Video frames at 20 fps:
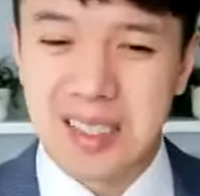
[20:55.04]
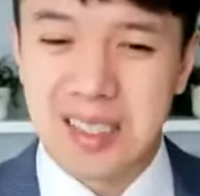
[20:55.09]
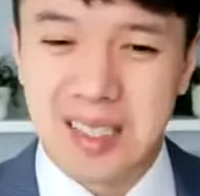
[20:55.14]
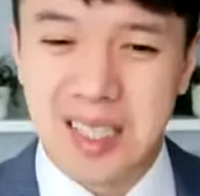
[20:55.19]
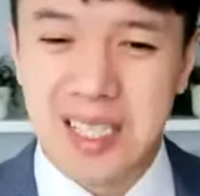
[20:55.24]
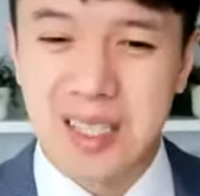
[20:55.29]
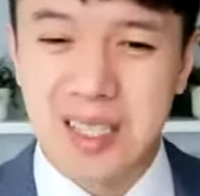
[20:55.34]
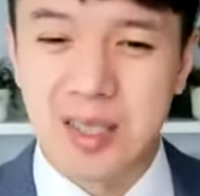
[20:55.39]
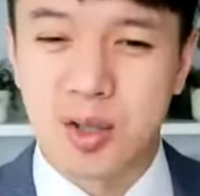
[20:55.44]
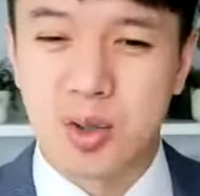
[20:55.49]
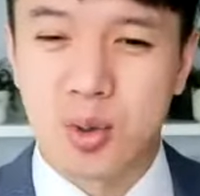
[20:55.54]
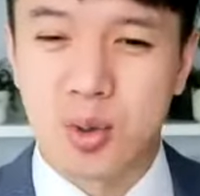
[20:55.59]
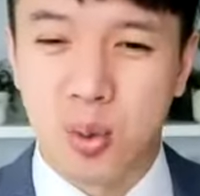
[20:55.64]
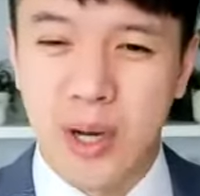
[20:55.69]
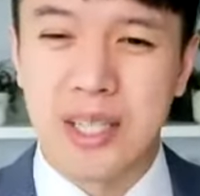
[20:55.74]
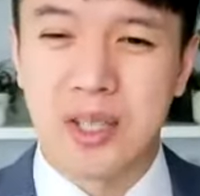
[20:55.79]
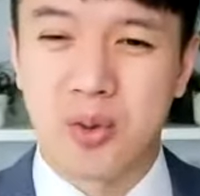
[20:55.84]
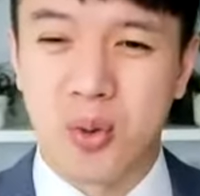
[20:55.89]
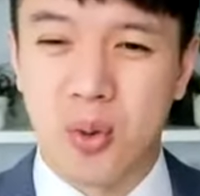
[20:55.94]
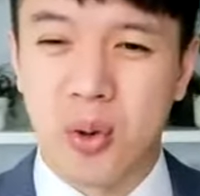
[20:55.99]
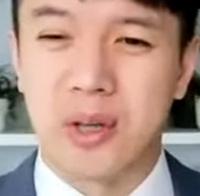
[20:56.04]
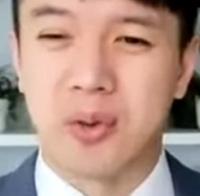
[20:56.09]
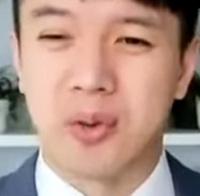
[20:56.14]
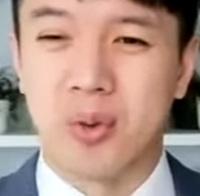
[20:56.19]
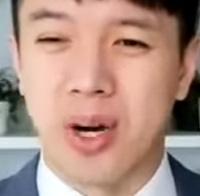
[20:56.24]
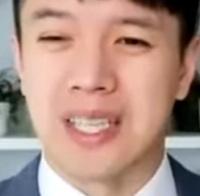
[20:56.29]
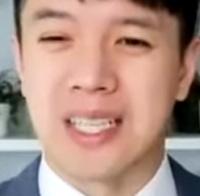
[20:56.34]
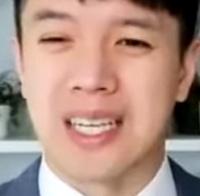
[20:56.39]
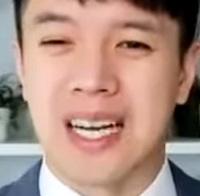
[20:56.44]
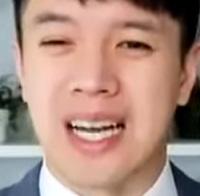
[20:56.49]
in
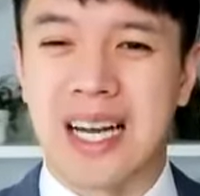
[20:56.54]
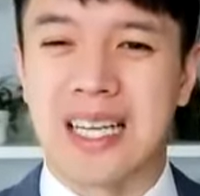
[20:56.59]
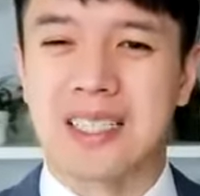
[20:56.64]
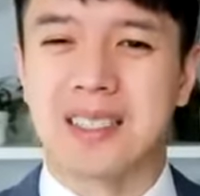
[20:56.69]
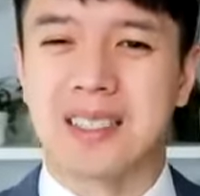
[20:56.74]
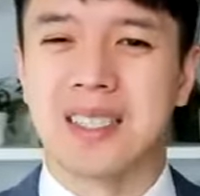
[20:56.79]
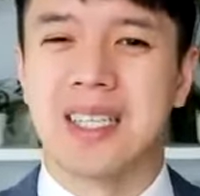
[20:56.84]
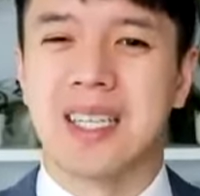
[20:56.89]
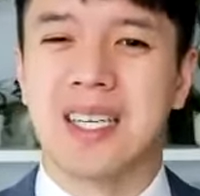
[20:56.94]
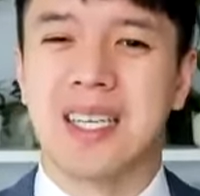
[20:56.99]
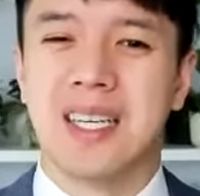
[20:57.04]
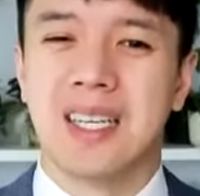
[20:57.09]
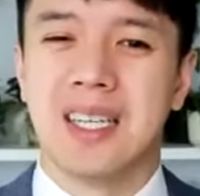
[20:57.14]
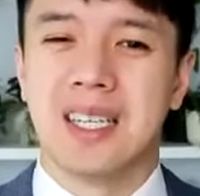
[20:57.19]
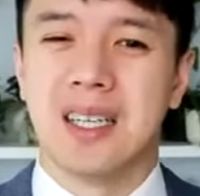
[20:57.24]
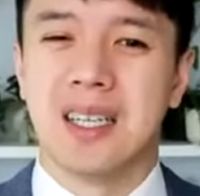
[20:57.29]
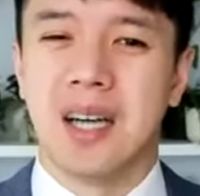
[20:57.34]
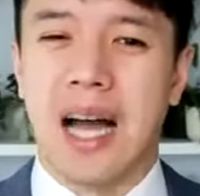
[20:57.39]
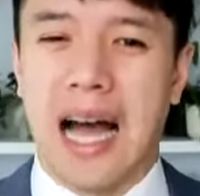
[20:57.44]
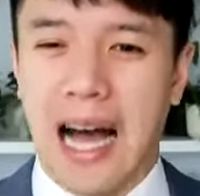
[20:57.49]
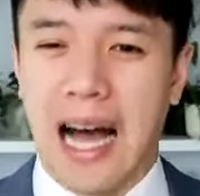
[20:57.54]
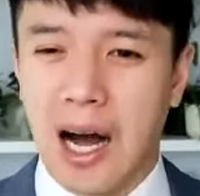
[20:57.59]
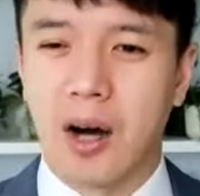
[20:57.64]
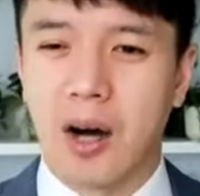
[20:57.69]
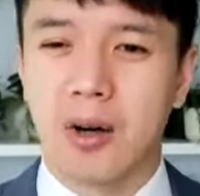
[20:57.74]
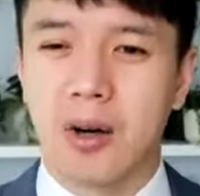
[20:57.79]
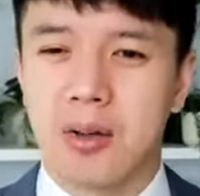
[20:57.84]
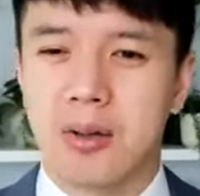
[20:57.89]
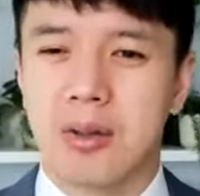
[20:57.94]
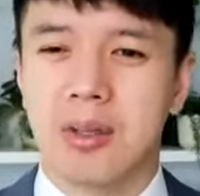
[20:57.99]
2021, guys.
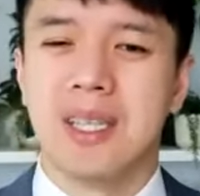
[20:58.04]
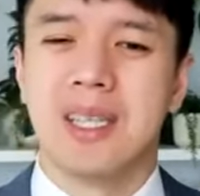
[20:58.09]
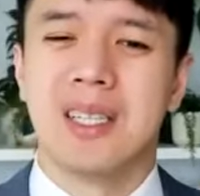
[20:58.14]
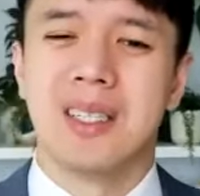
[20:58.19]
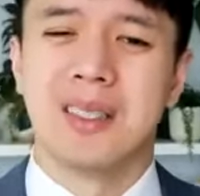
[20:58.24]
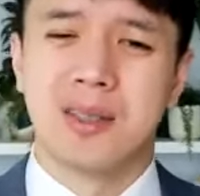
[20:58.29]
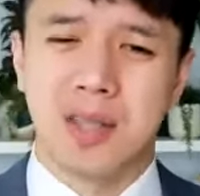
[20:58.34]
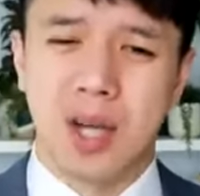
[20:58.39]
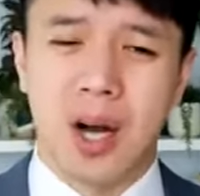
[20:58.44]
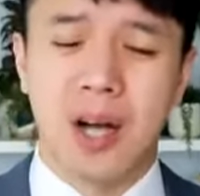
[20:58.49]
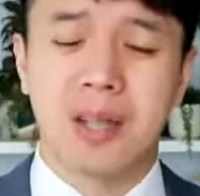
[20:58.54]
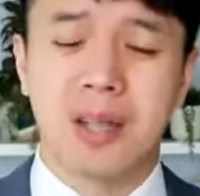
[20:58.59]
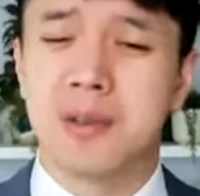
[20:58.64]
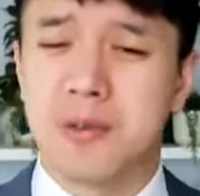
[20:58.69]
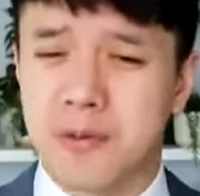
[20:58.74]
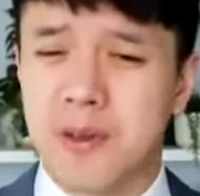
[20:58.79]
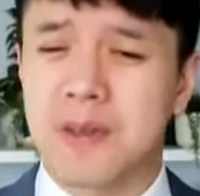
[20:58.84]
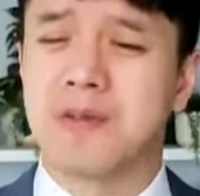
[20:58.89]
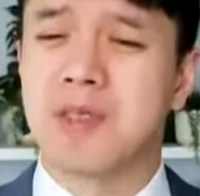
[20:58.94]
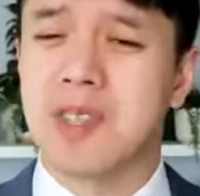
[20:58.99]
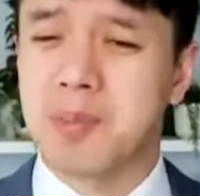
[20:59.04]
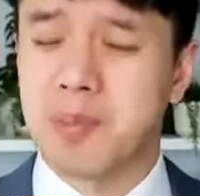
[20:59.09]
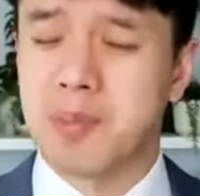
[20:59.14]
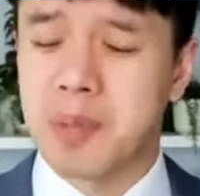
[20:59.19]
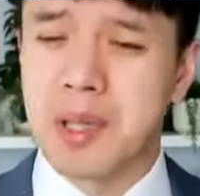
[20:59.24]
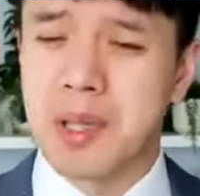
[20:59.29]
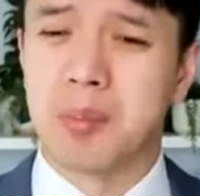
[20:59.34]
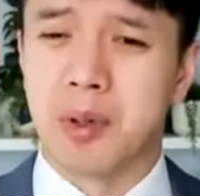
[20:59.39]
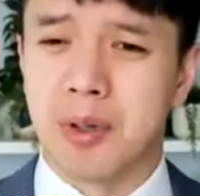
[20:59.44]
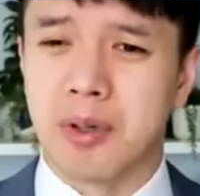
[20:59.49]
How? Talk to 50
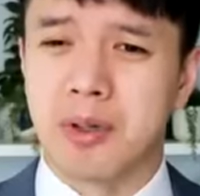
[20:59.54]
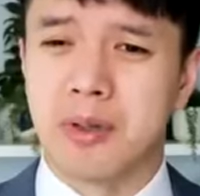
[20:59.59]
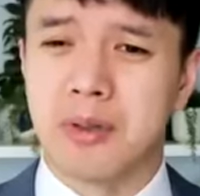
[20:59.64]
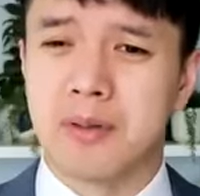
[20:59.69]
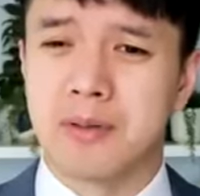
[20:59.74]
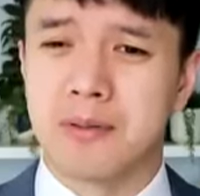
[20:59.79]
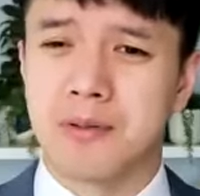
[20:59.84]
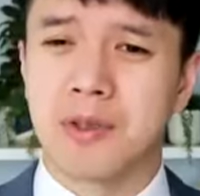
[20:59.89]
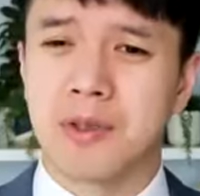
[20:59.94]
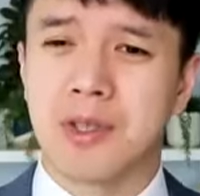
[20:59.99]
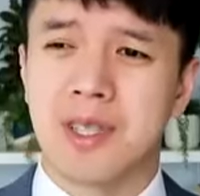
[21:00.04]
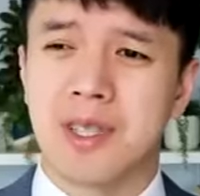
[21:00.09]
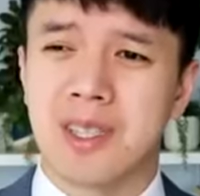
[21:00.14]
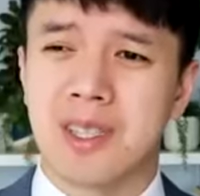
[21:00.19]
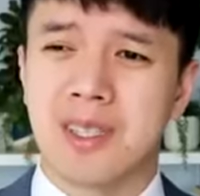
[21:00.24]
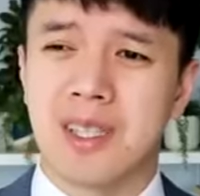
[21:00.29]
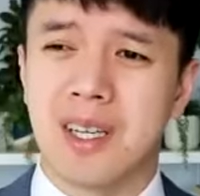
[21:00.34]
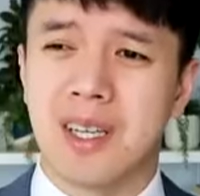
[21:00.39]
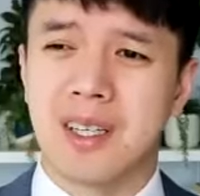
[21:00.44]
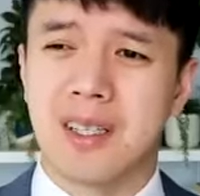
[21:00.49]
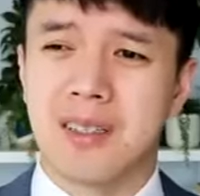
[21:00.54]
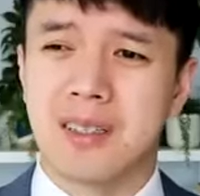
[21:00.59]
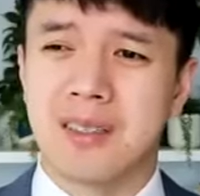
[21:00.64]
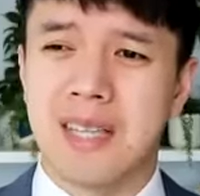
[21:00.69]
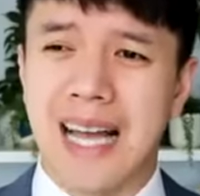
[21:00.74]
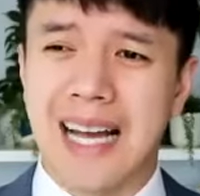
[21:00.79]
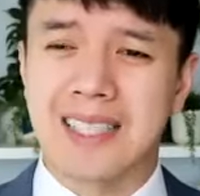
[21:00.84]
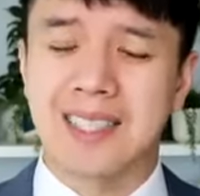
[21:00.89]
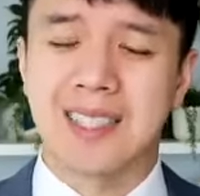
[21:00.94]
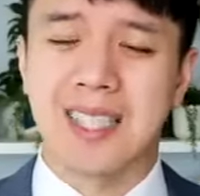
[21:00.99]
people for the
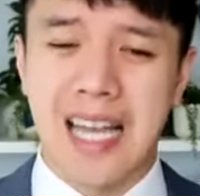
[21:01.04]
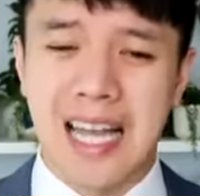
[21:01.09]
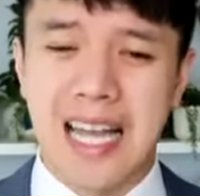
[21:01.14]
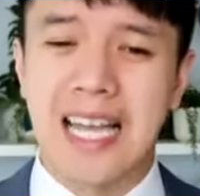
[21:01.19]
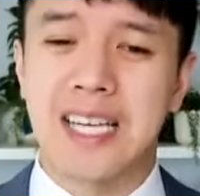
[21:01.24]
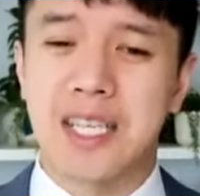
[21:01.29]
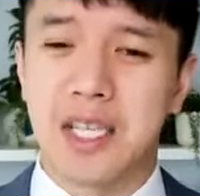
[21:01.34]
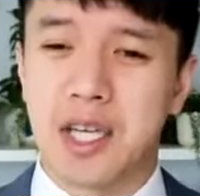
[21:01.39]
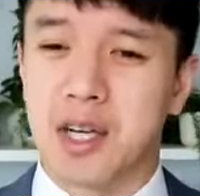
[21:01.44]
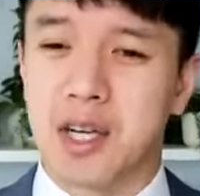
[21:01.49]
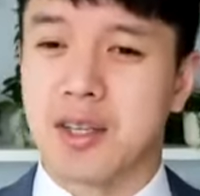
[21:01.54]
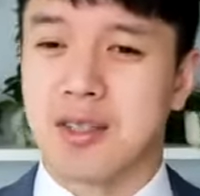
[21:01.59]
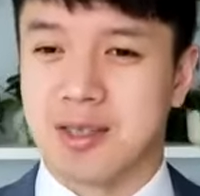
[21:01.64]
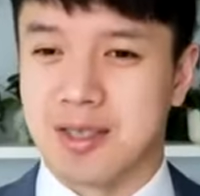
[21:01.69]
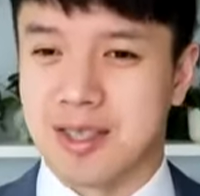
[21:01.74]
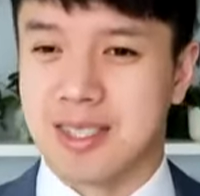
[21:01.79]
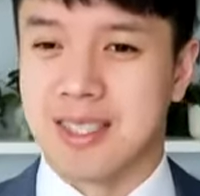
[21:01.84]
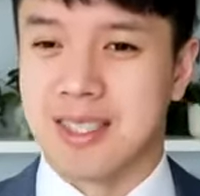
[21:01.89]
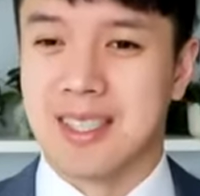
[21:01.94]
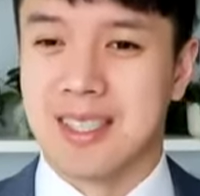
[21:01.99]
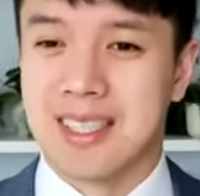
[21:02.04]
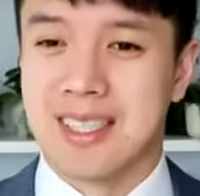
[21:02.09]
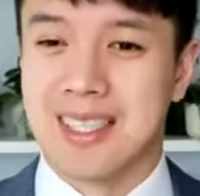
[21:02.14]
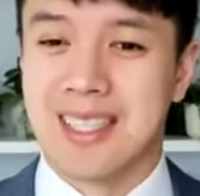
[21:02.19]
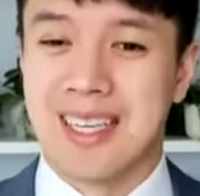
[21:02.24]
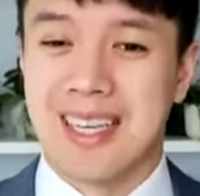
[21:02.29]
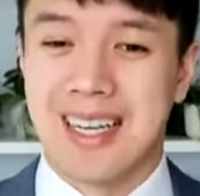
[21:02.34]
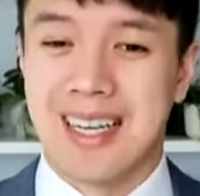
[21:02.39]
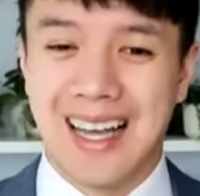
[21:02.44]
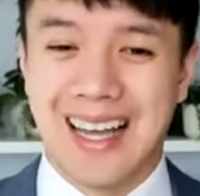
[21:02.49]
next 8 years.
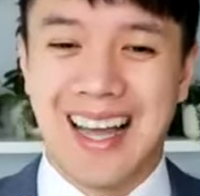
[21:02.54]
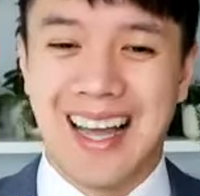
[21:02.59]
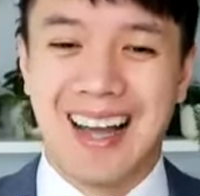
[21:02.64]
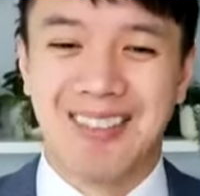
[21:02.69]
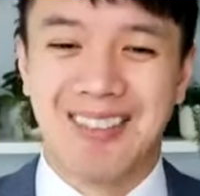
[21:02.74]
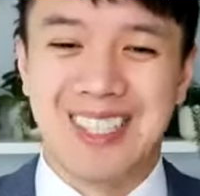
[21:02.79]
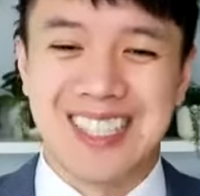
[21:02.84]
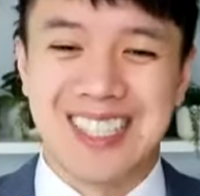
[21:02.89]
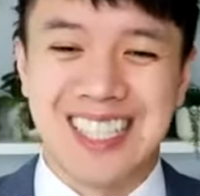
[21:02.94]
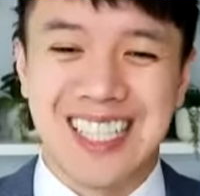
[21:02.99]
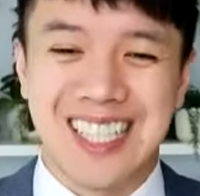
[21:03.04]
Every single